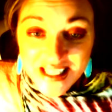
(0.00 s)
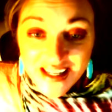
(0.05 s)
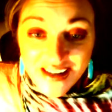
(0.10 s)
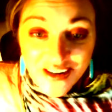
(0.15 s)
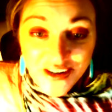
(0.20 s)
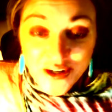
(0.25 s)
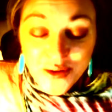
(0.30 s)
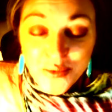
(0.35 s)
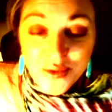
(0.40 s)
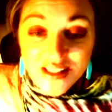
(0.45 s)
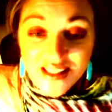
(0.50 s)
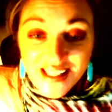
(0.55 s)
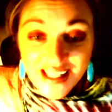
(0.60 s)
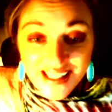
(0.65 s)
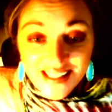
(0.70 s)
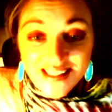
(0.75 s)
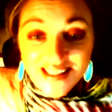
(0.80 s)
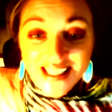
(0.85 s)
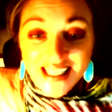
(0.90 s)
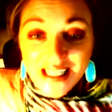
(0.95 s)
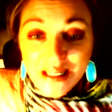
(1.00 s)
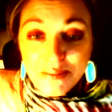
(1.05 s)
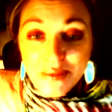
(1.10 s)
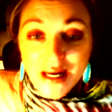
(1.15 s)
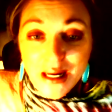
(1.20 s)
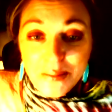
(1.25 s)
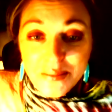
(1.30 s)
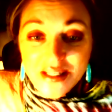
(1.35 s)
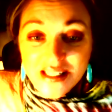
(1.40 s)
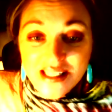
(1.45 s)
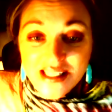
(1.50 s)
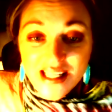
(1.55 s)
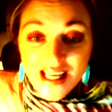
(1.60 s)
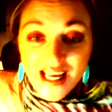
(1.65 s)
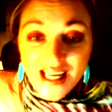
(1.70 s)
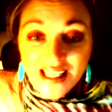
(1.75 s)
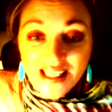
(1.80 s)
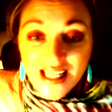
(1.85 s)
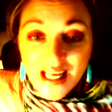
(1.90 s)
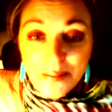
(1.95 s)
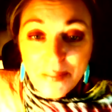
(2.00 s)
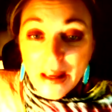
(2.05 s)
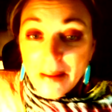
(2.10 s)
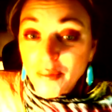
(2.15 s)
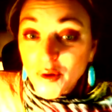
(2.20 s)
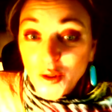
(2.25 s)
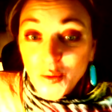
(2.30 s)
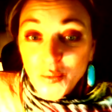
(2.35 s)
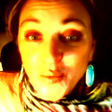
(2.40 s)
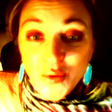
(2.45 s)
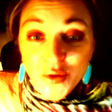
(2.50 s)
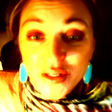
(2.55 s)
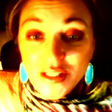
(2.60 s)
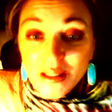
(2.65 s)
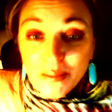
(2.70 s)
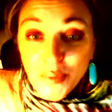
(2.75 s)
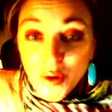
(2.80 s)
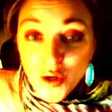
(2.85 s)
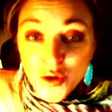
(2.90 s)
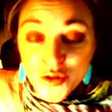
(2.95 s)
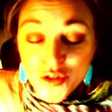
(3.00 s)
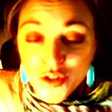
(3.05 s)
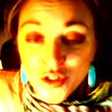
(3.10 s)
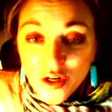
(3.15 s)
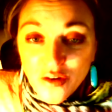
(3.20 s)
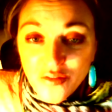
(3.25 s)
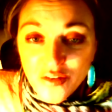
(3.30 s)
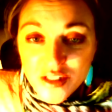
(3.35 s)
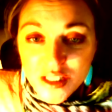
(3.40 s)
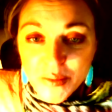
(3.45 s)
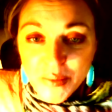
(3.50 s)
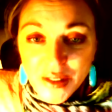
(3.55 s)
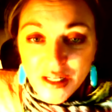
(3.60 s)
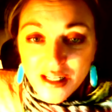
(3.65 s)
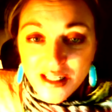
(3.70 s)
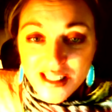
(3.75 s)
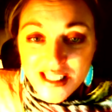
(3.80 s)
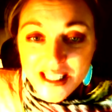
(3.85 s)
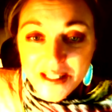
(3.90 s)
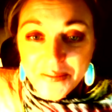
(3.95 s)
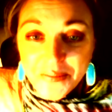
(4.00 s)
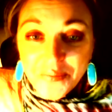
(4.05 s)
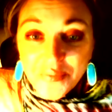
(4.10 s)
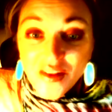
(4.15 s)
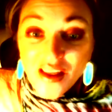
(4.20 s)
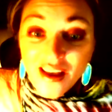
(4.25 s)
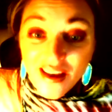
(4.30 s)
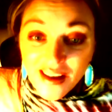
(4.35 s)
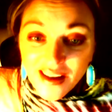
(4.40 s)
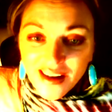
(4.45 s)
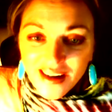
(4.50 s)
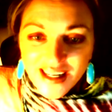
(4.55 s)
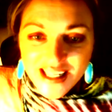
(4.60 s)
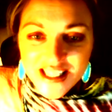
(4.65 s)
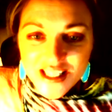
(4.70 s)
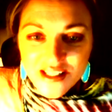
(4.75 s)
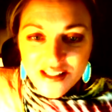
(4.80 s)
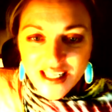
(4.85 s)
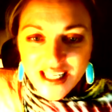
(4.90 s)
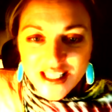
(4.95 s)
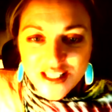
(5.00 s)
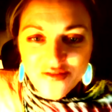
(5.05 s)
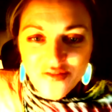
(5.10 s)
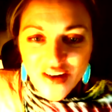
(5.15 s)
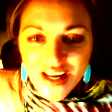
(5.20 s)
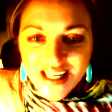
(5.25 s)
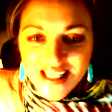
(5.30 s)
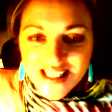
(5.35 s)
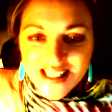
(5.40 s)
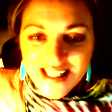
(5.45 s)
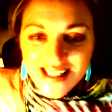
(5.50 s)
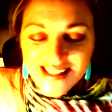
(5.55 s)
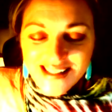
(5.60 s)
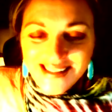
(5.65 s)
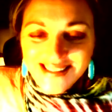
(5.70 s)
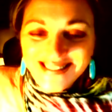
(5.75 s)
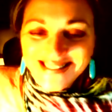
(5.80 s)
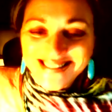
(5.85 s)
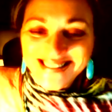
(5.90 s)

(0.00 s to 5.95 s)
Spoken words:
I don't know what they'd think about me saying that, people who work in the post office, because let's face it,